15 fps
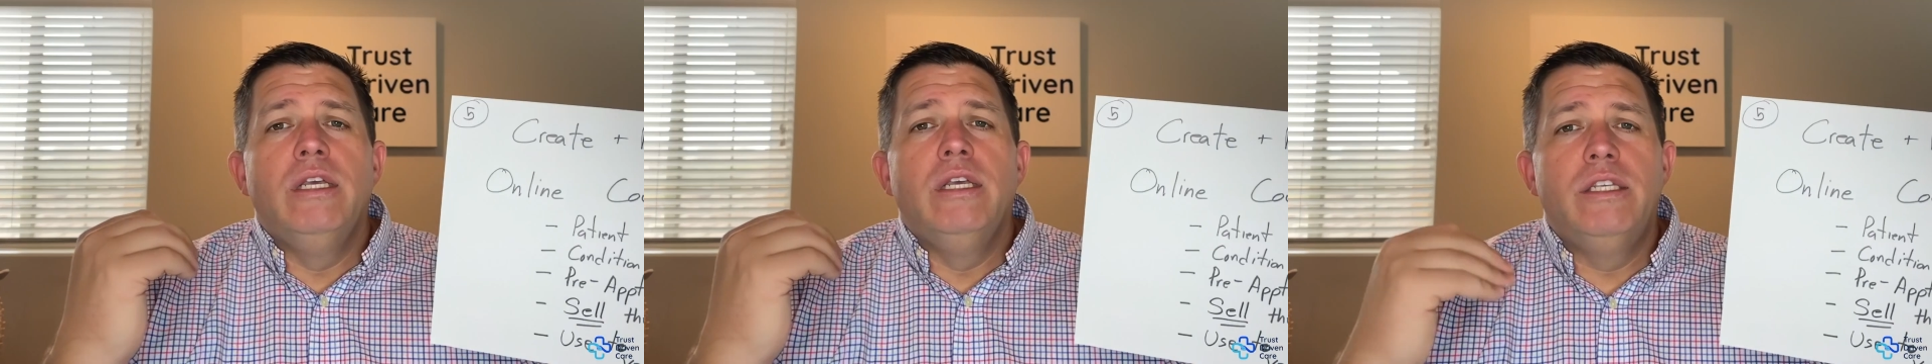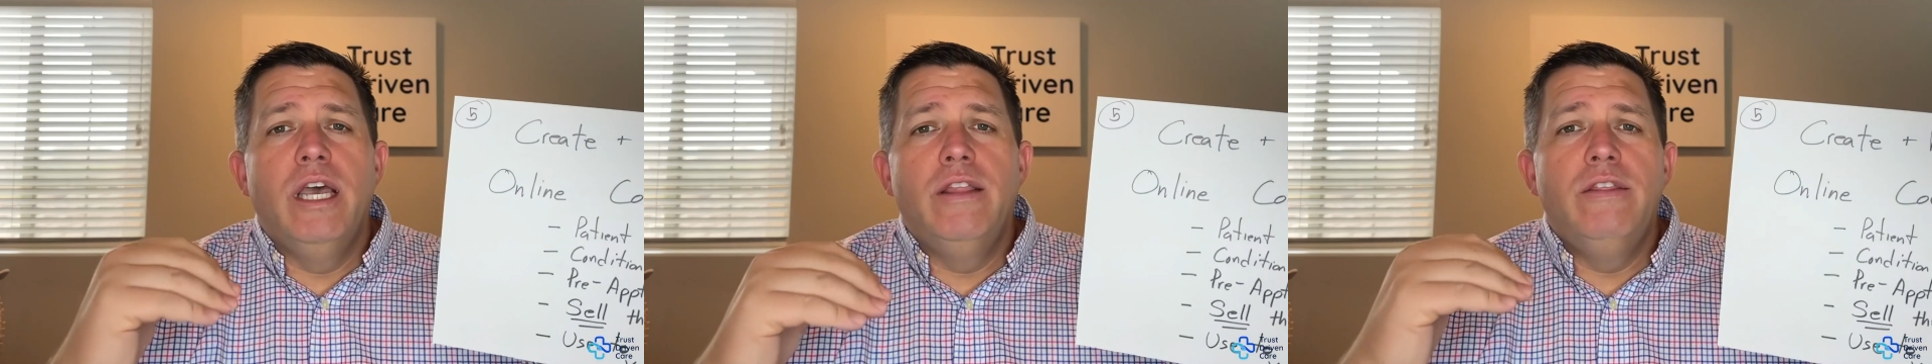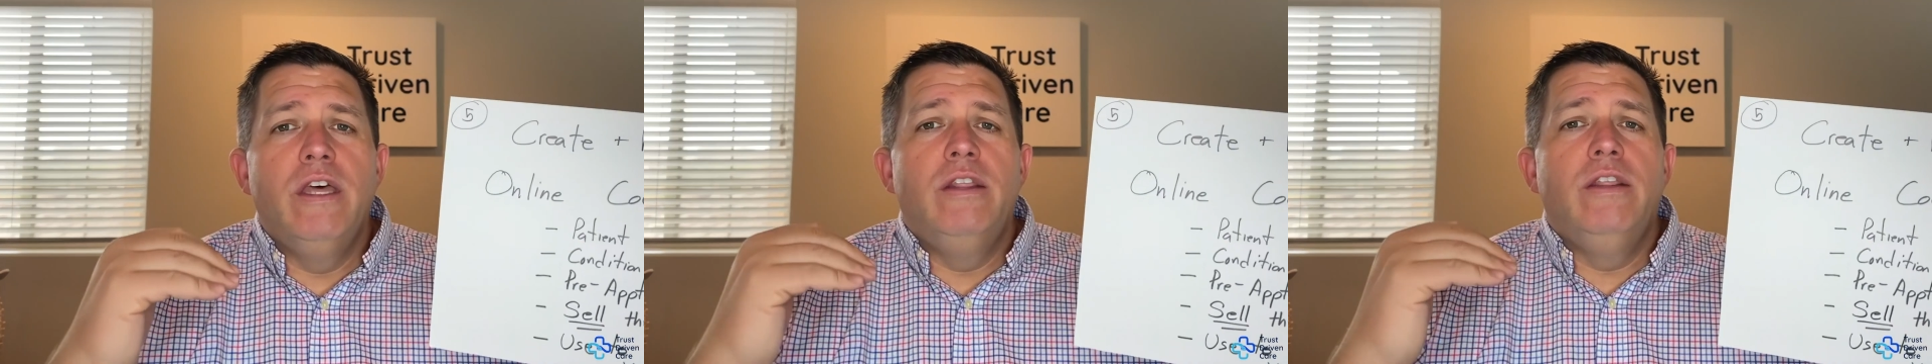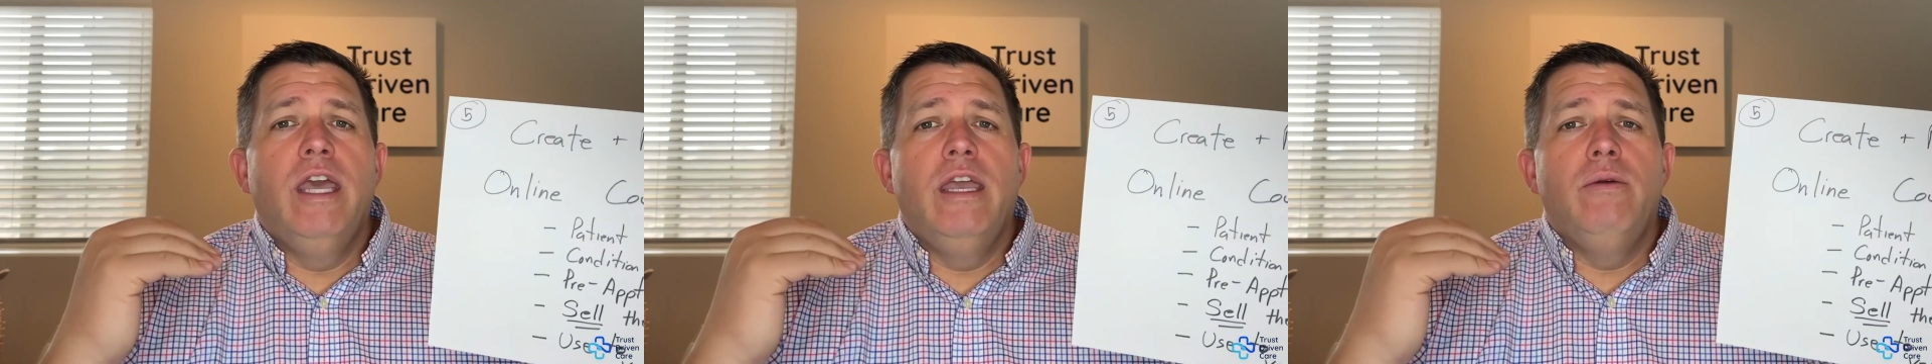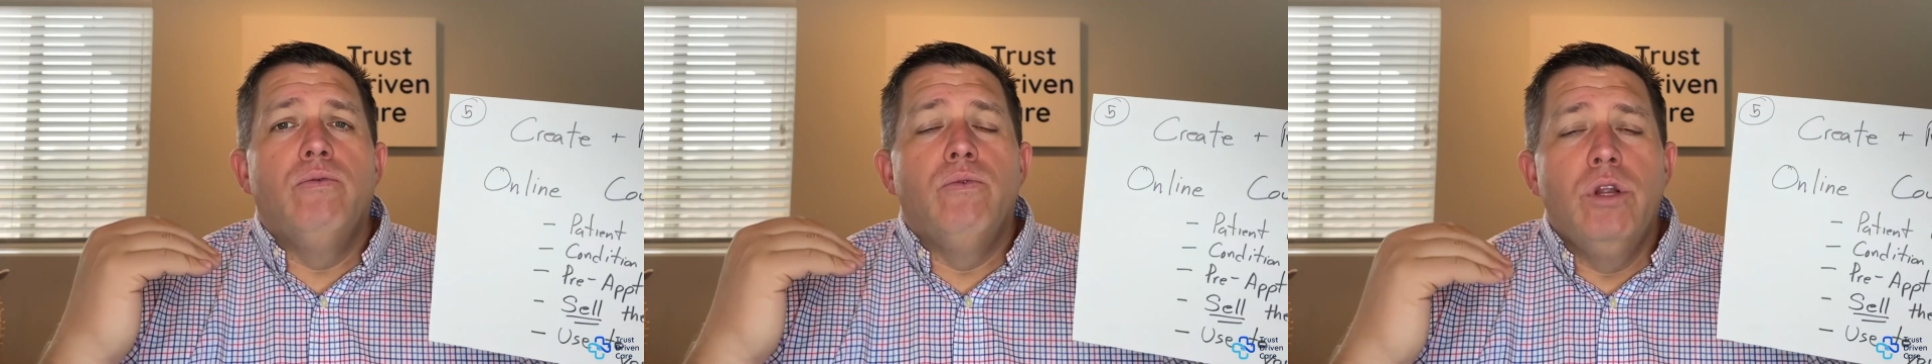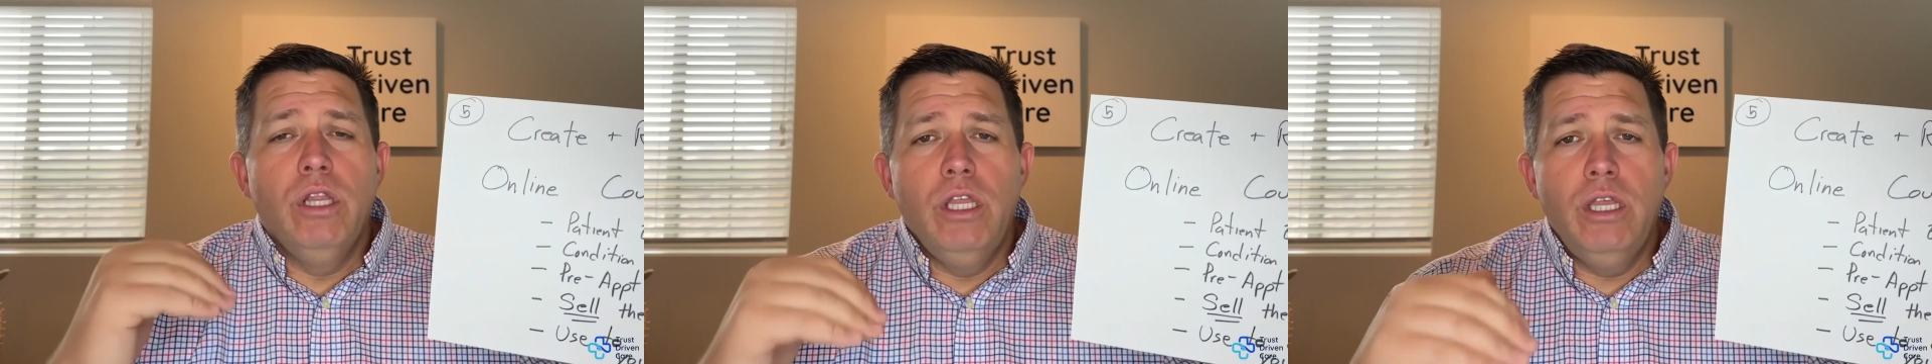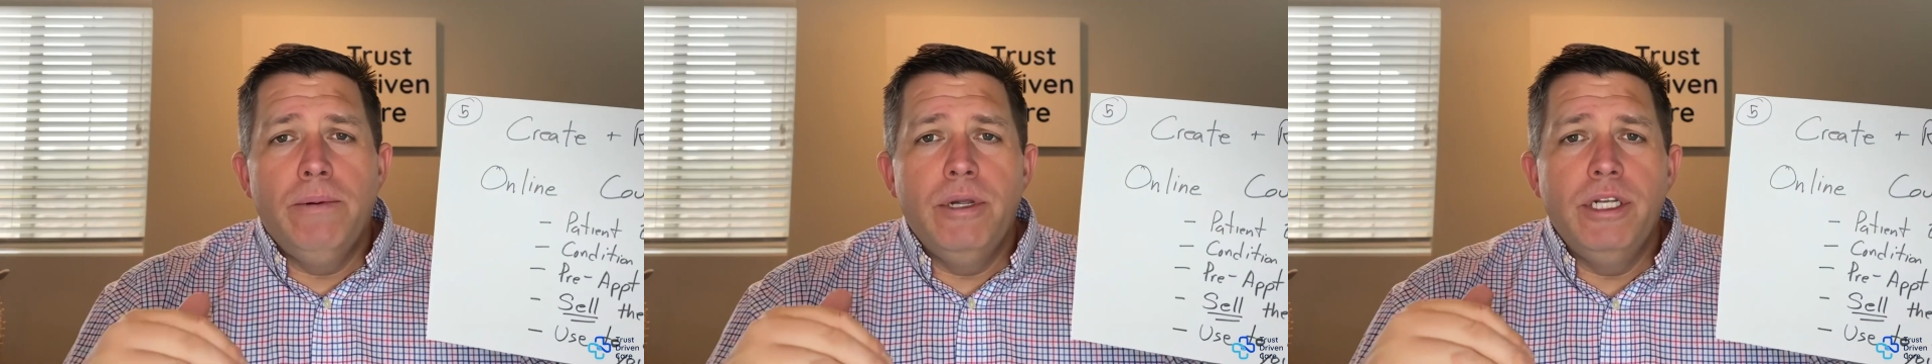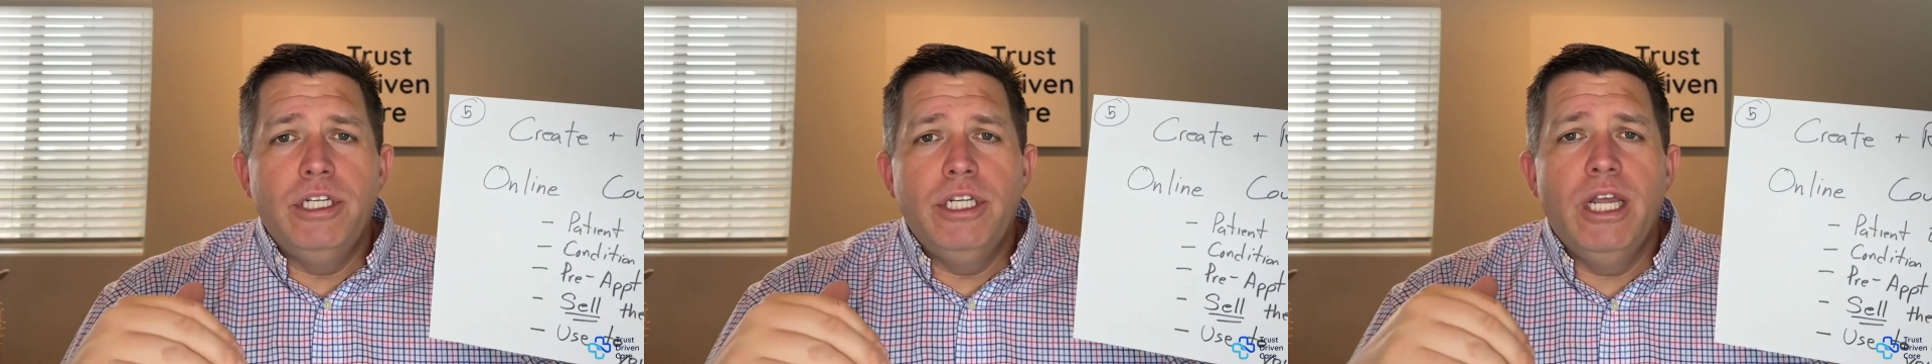said that they really
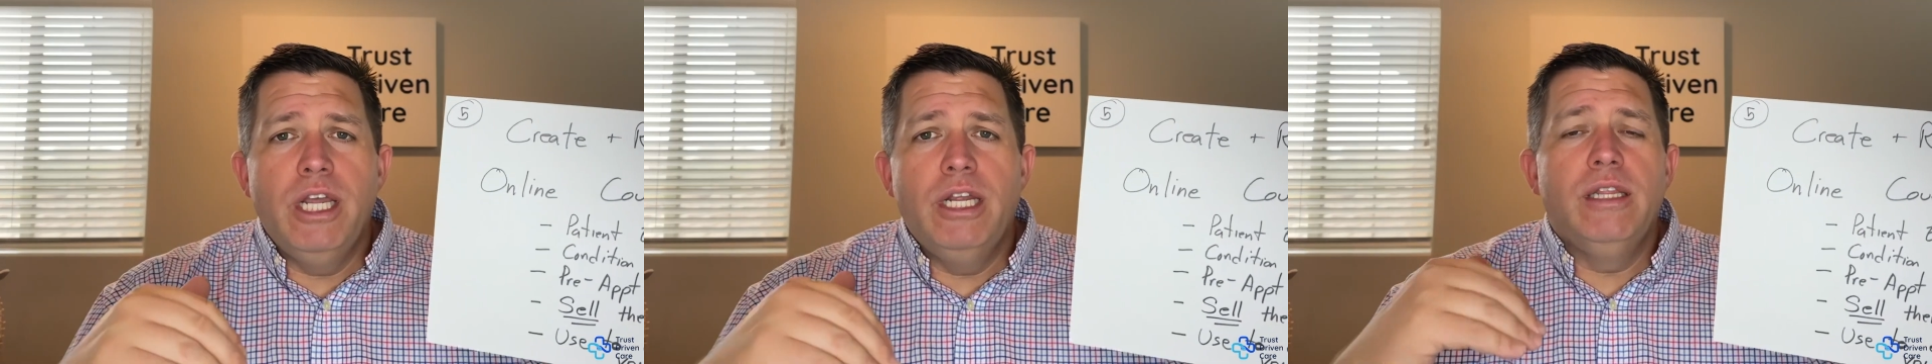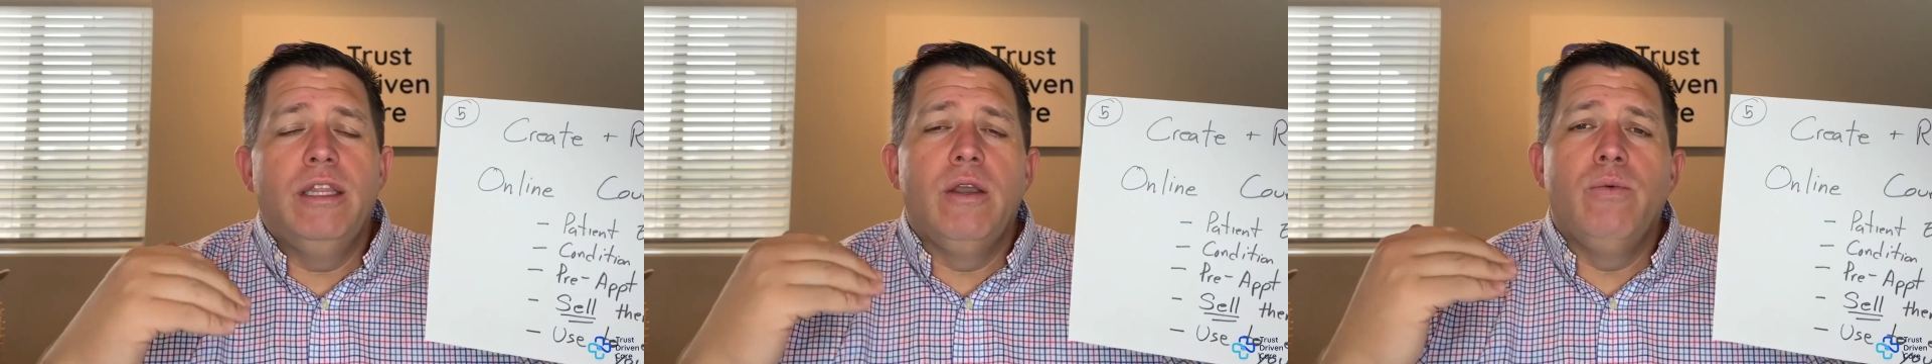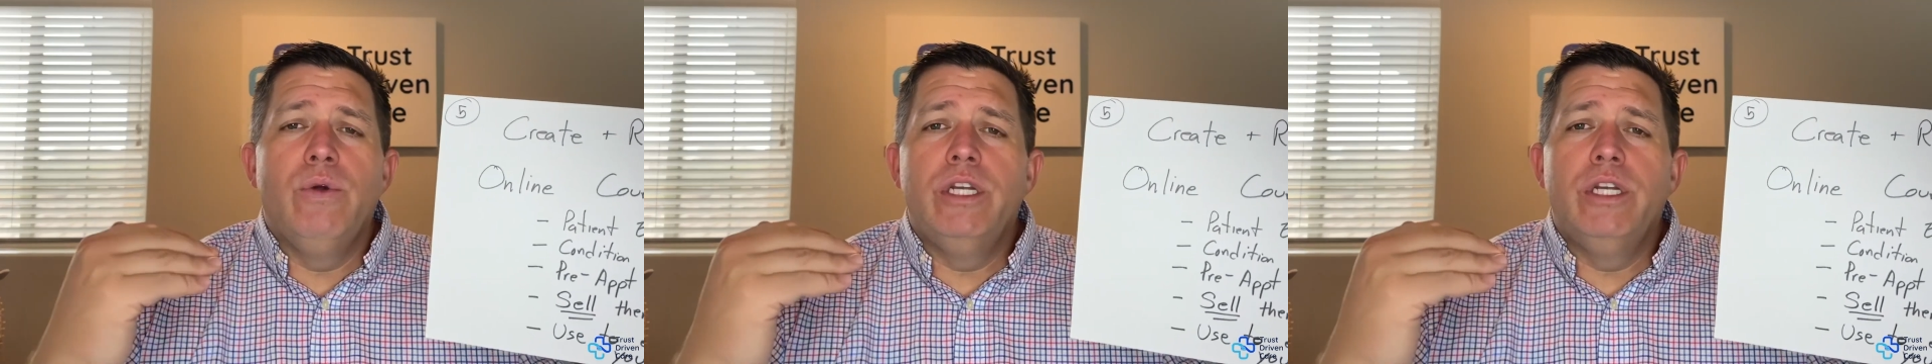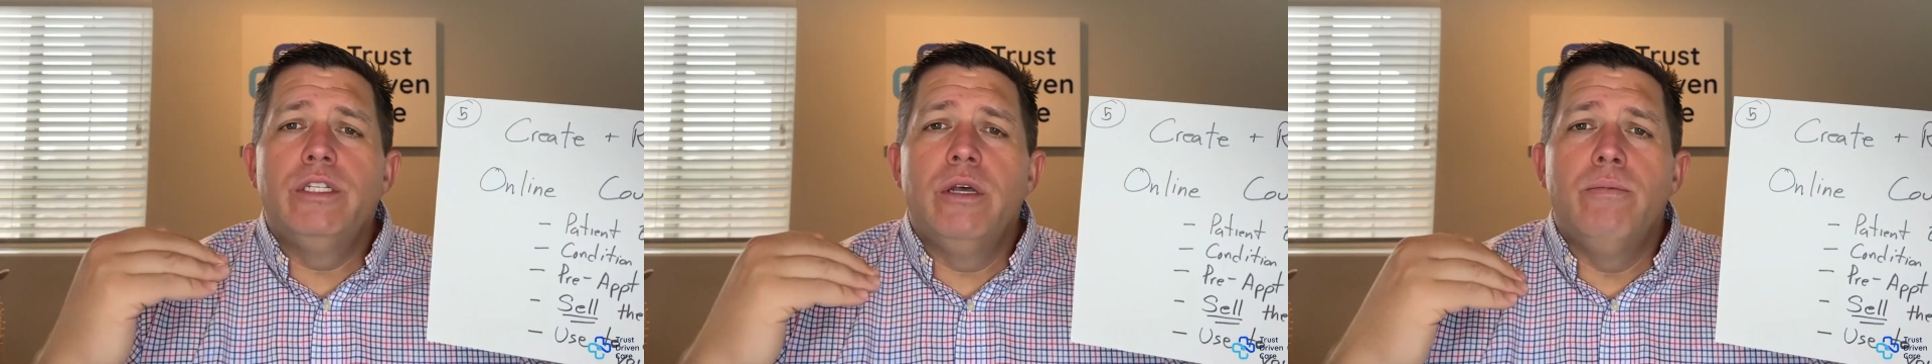appreciate it and they wish